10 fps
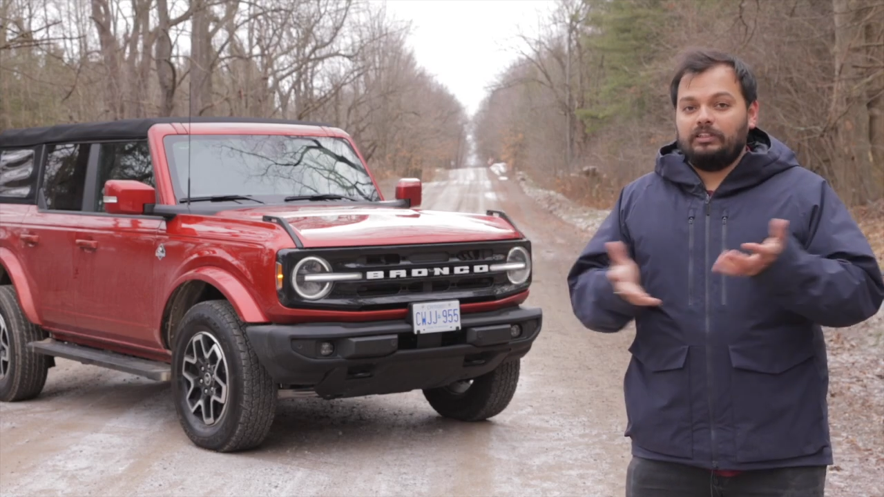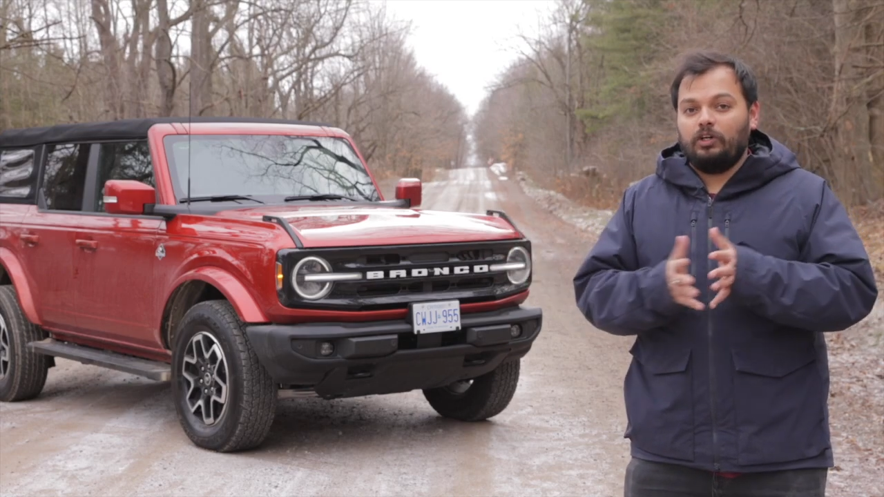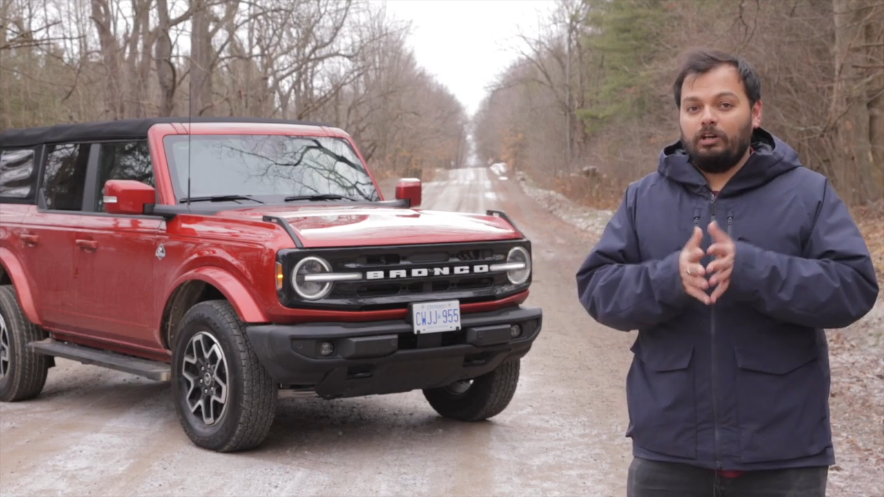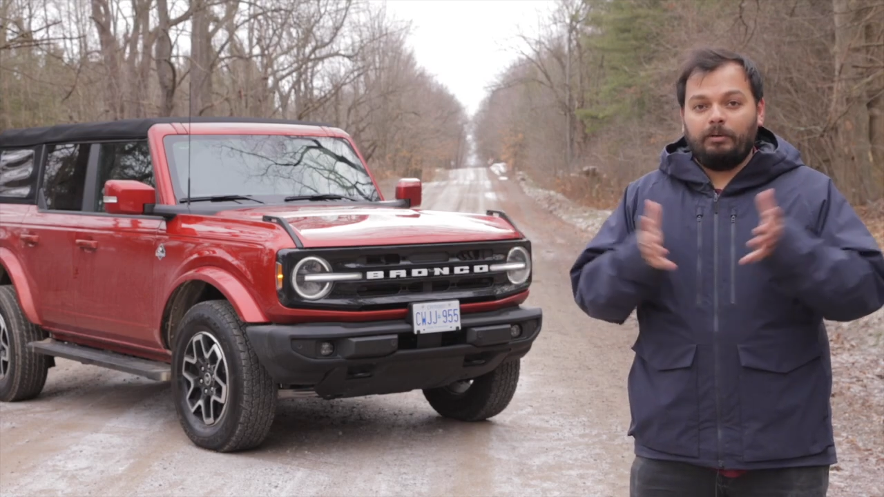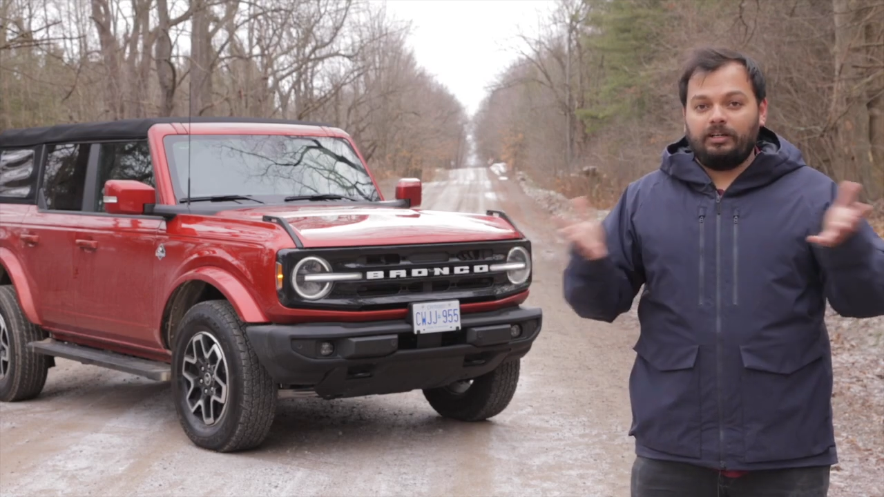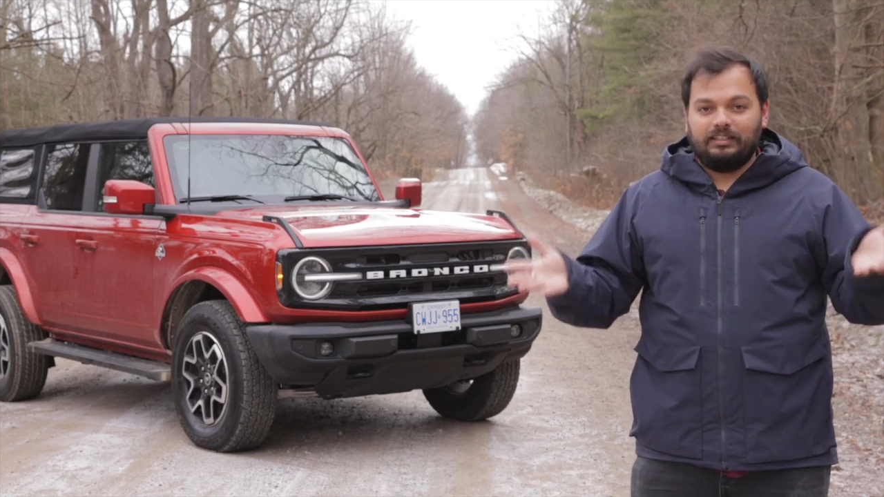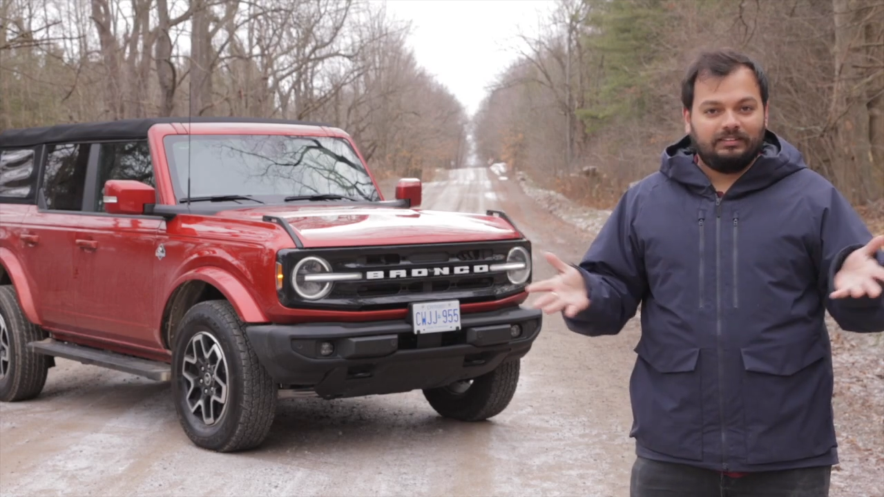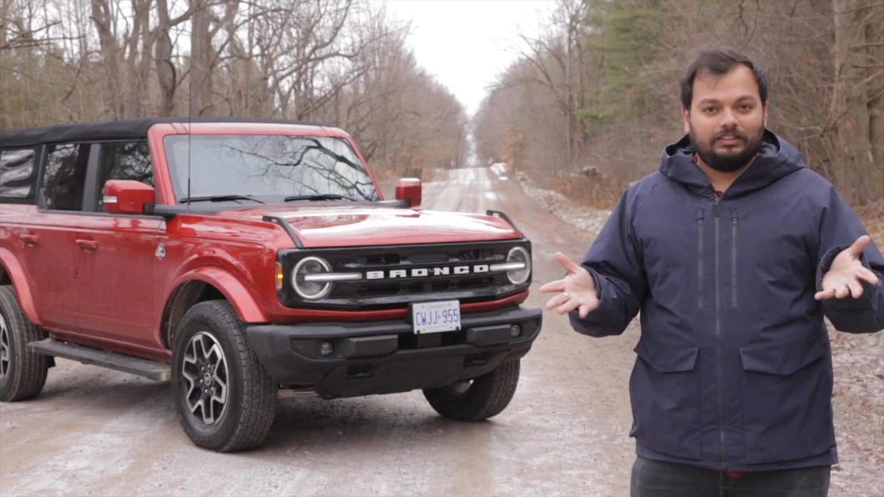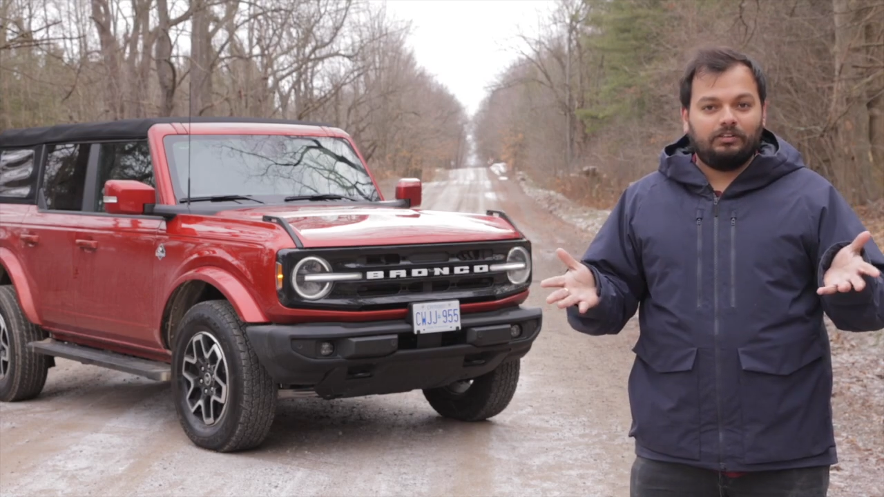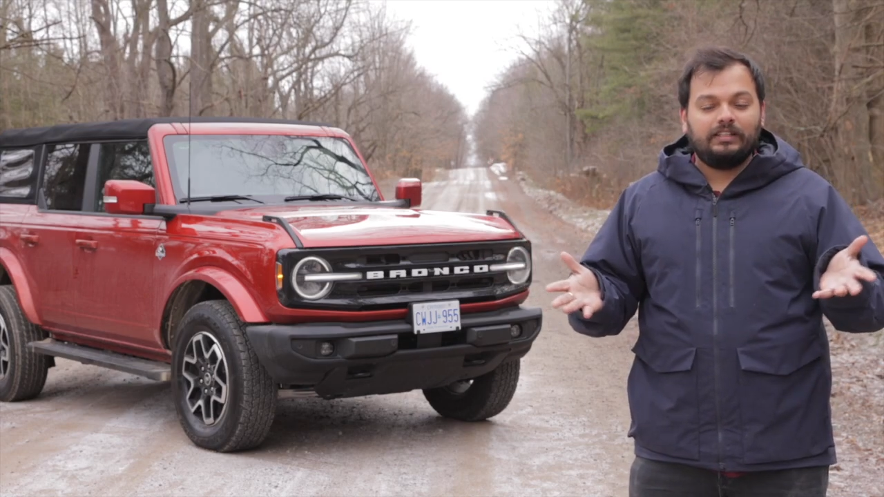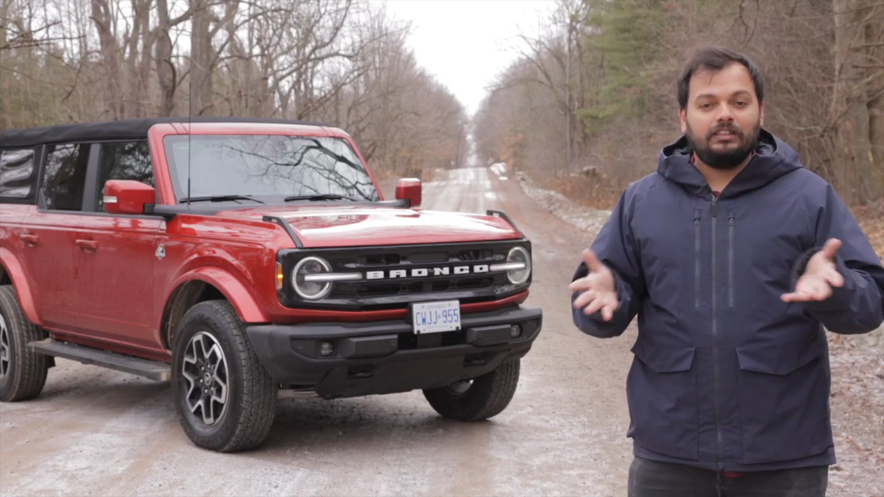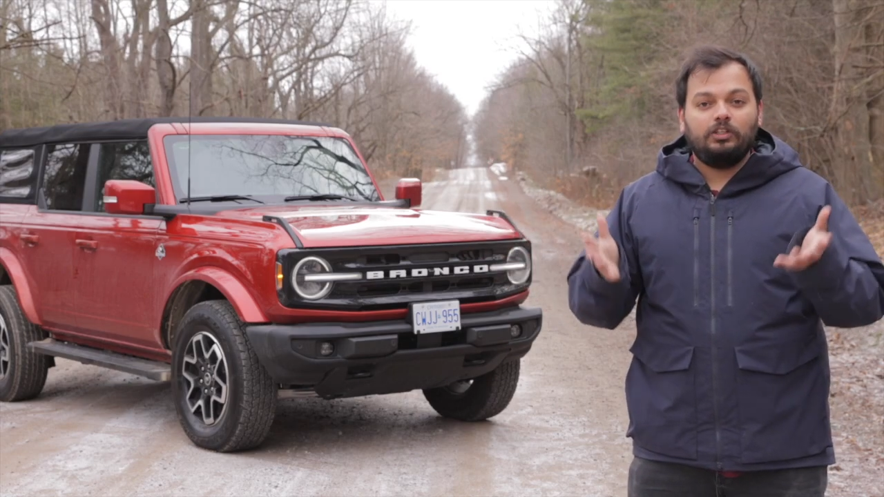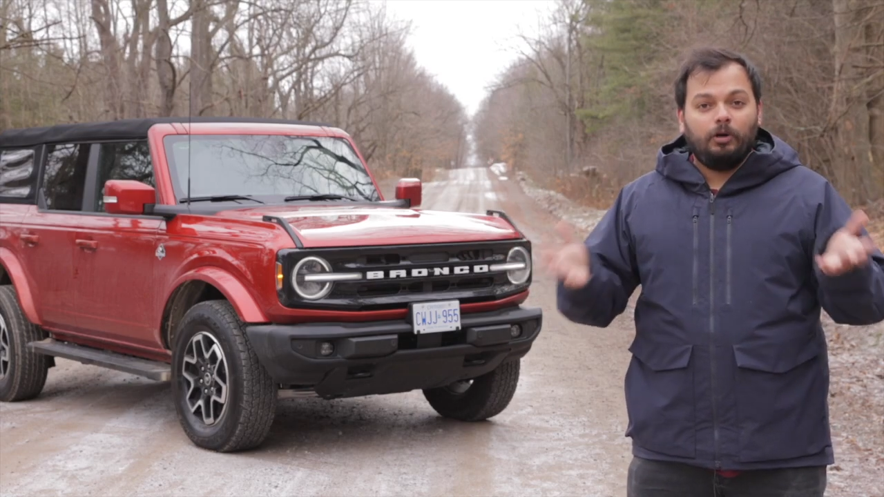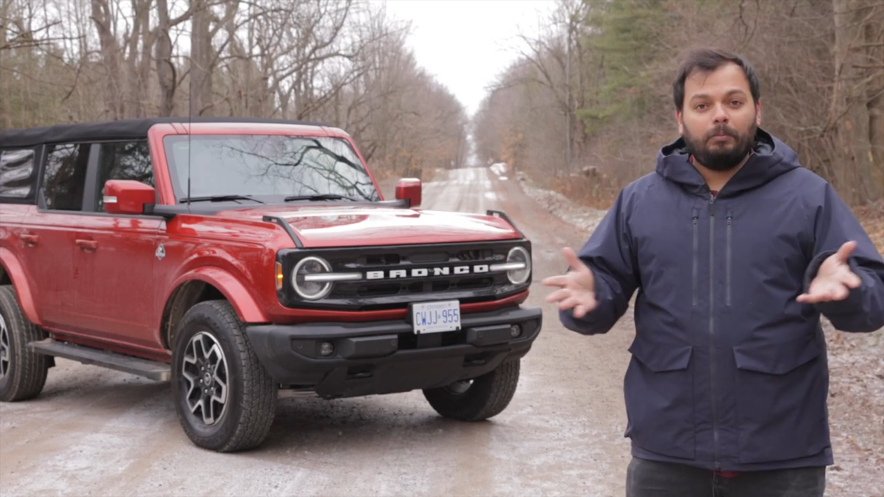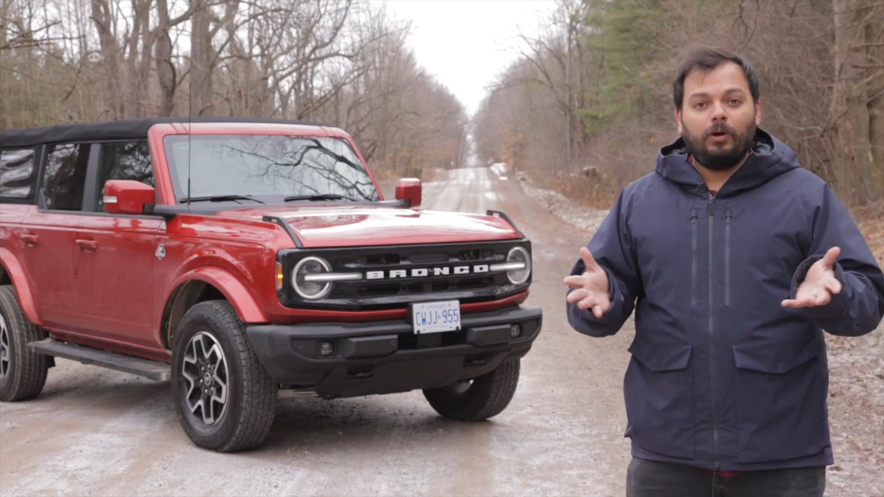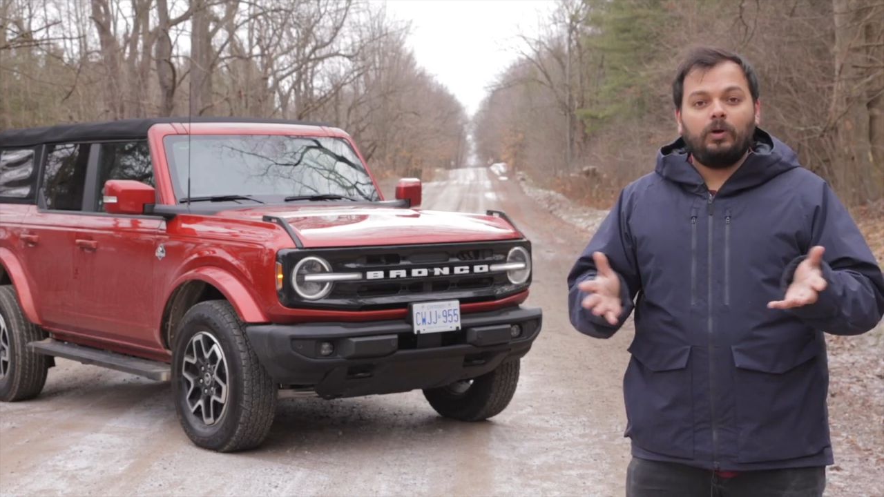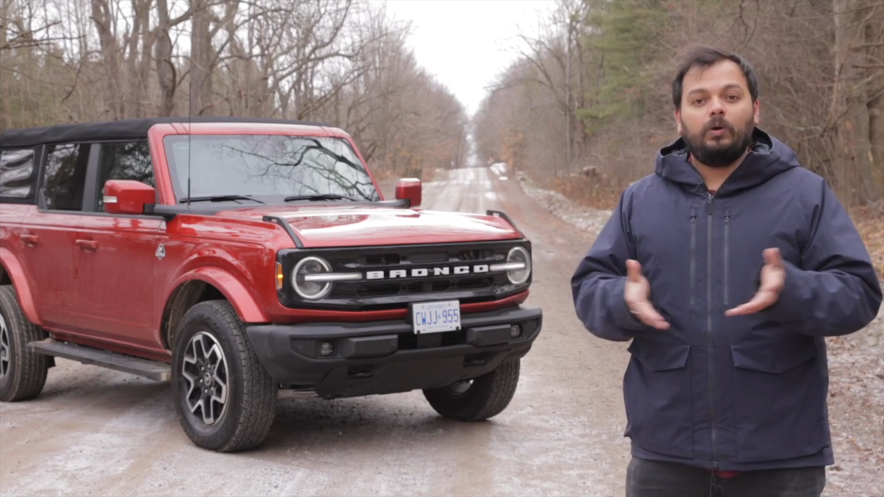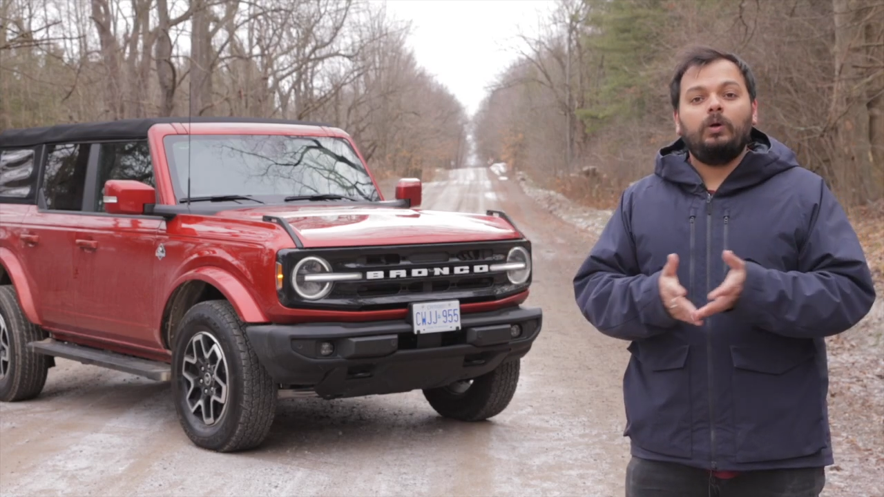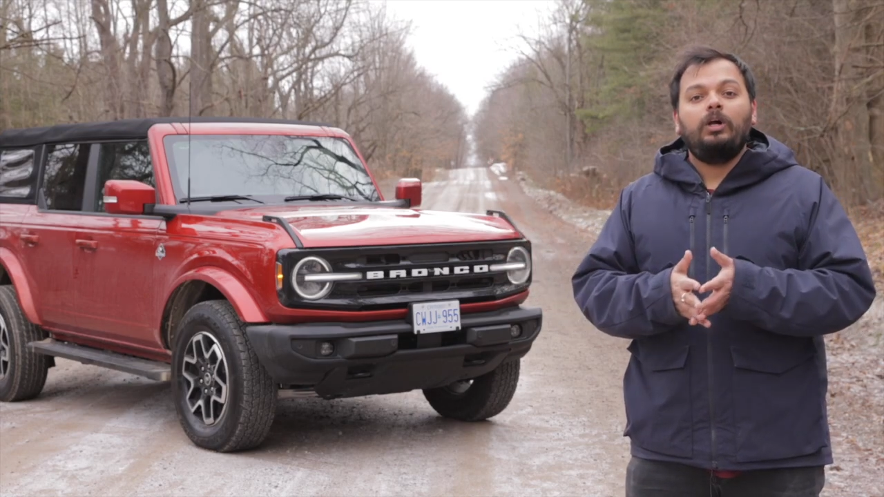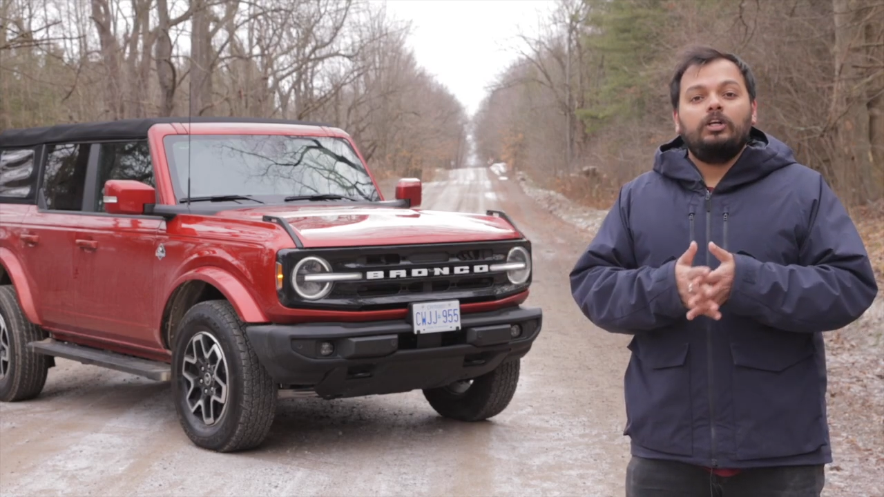it's all about accessorizing your Bronco